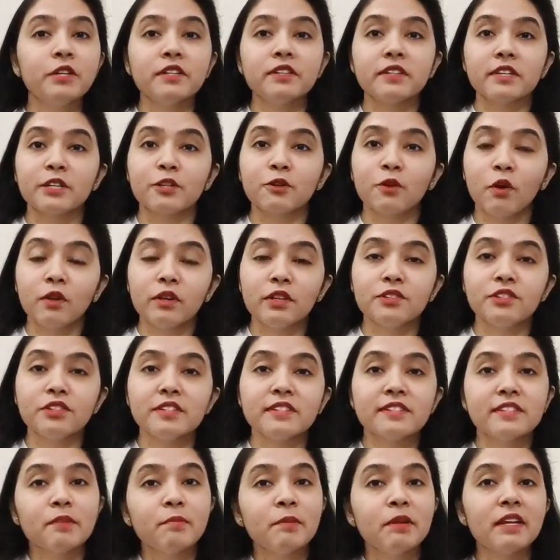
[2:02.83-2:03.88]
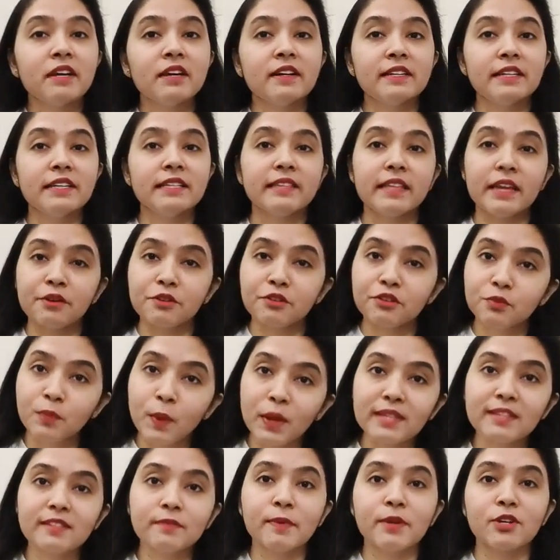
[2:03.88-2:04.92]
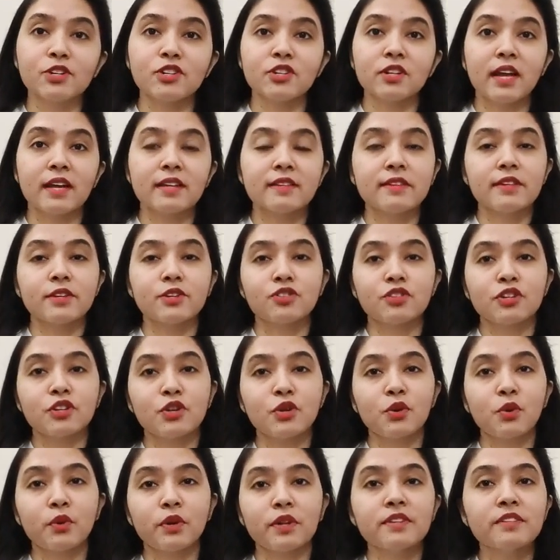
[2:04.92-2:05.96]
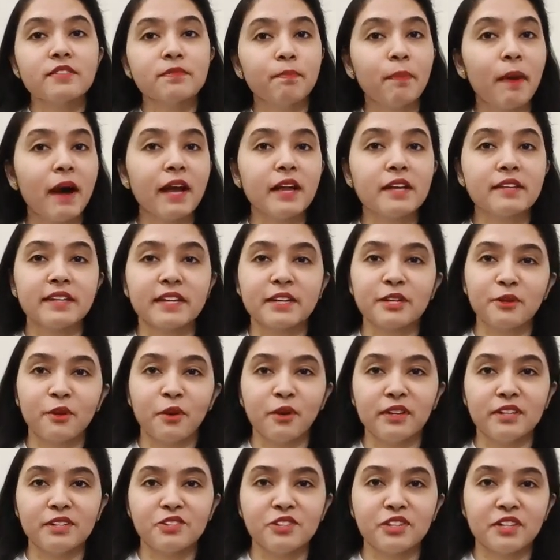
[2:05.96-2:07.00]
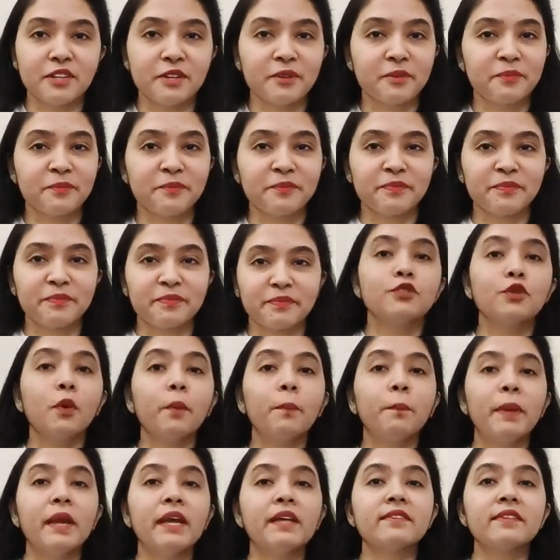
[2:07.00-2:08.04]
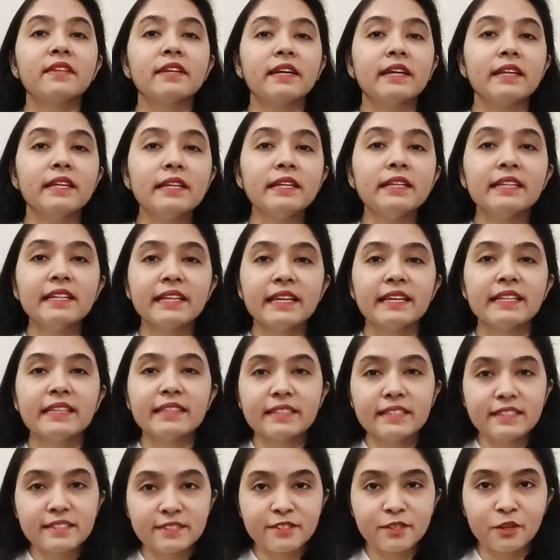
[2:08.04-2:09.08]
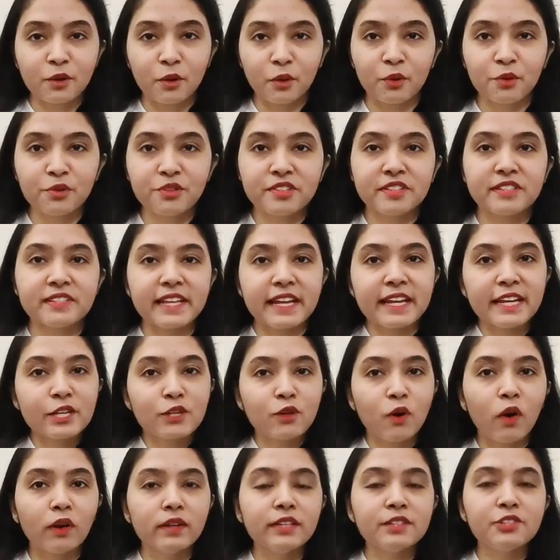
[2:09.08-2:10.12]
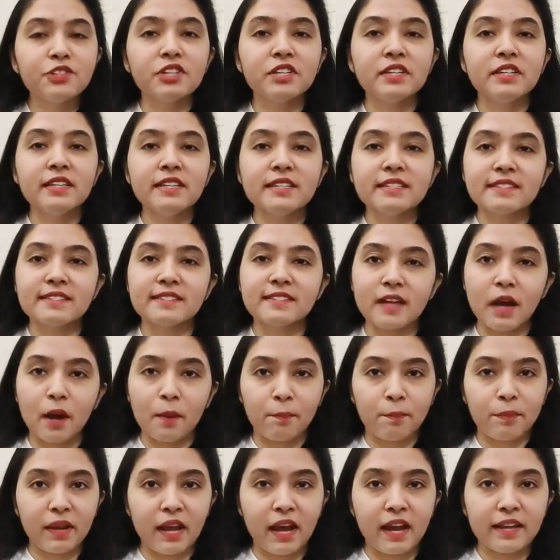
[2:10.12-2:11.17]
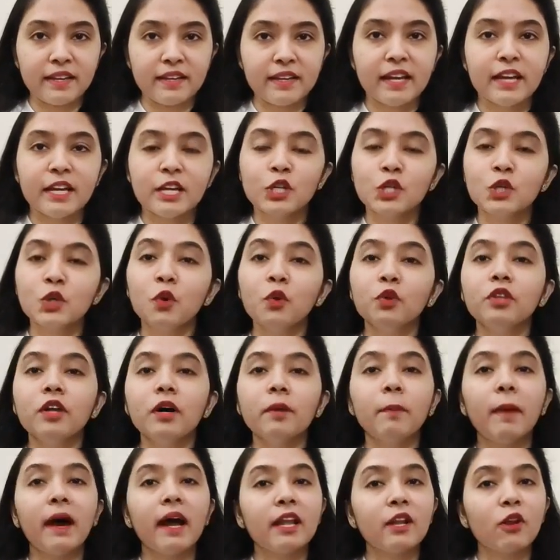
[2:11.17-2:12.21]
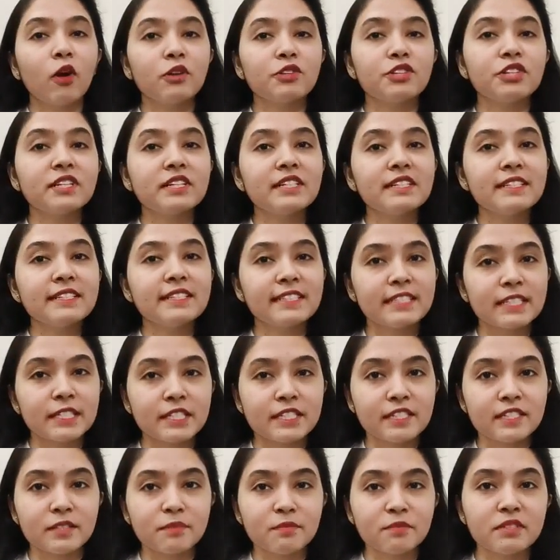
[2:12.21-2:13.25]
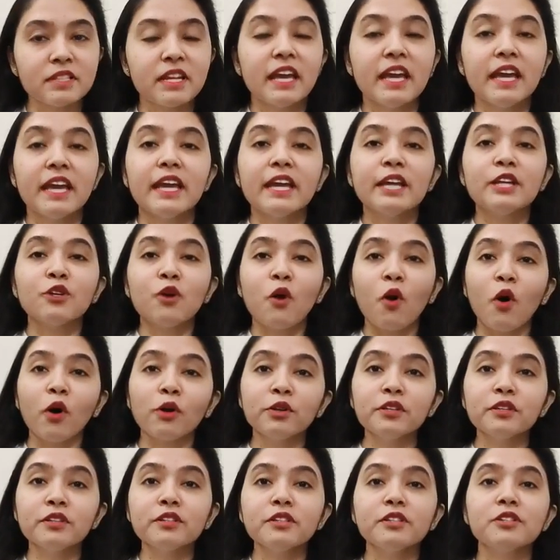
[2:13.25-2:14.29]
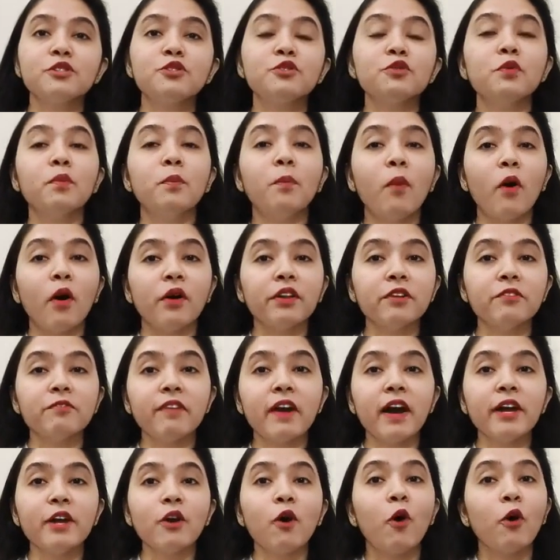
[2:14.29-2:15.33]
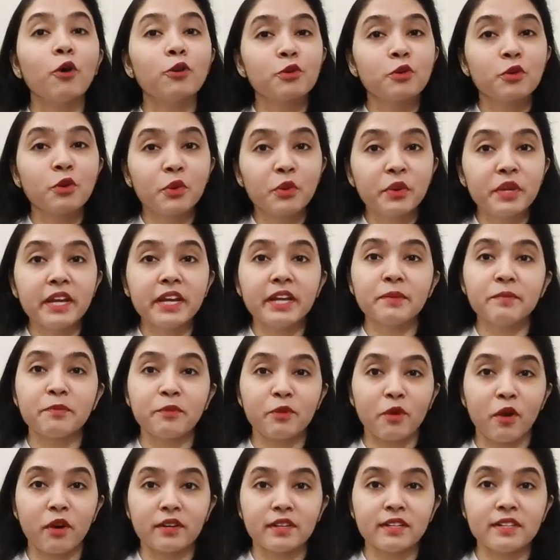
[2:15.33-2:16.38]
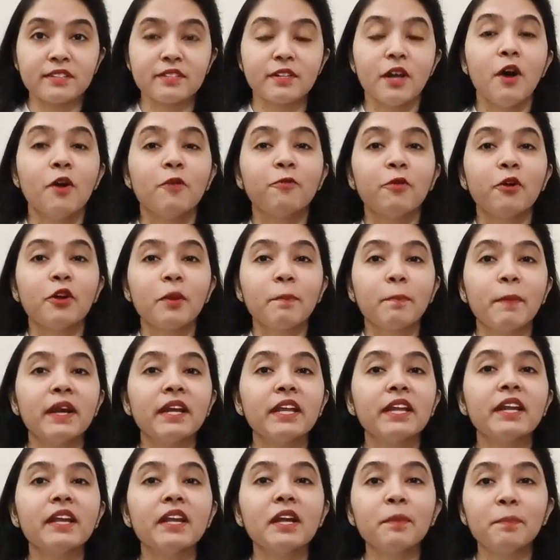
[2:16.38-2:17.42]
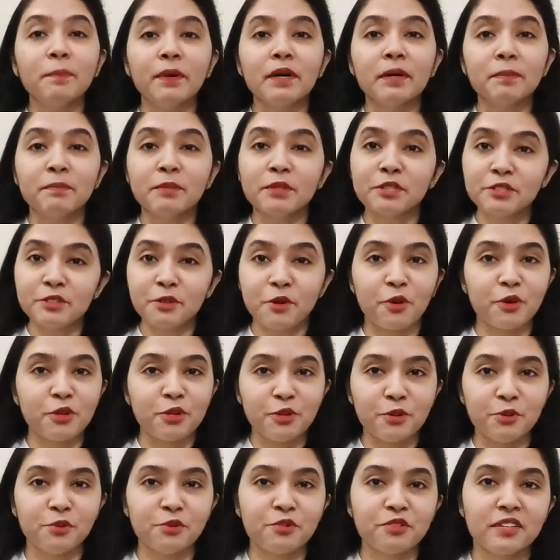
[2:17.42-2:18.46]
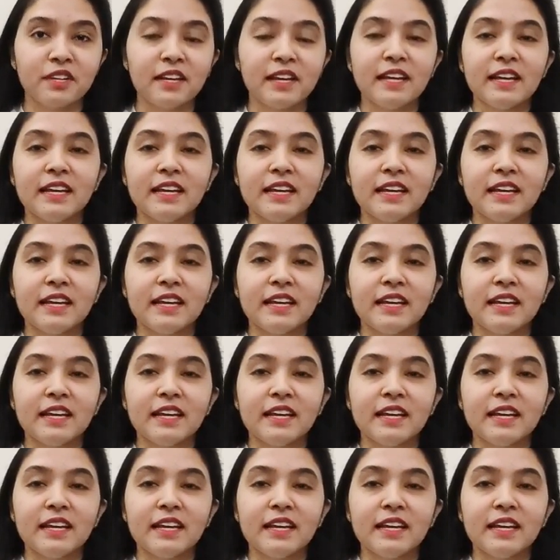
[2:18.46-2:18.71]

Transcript: and technology. Similarly, there is one specialization known as biotechnology. So basically, in this course, technology is applied to the biological systems in order to modify or to create products for a particular purpose or use.